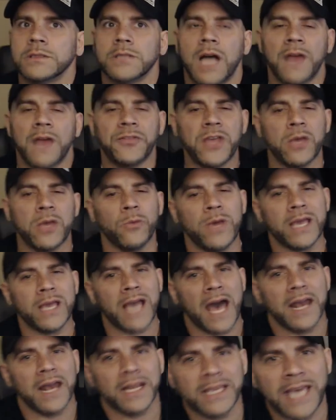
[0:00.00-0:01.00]
I think we
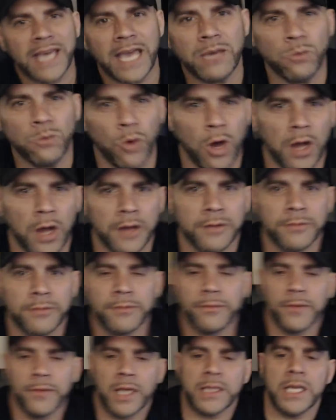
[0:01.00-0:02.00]
got a K1.
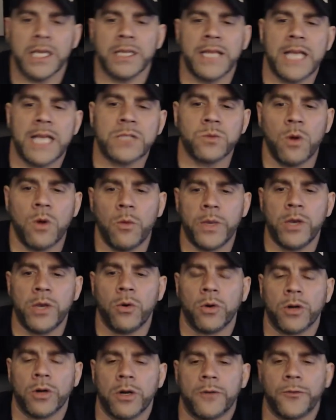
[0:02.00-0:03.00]
I think that's what we
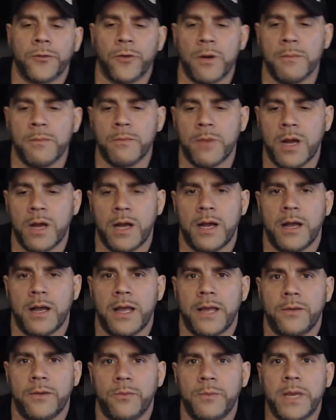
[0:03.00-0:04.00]
ordered from uh,
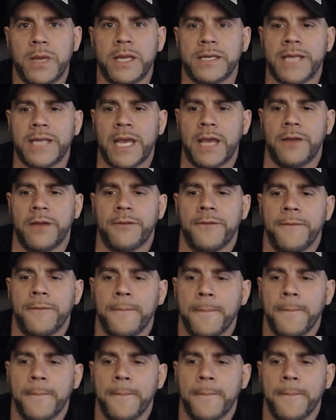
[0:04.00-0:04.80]
me and Dave.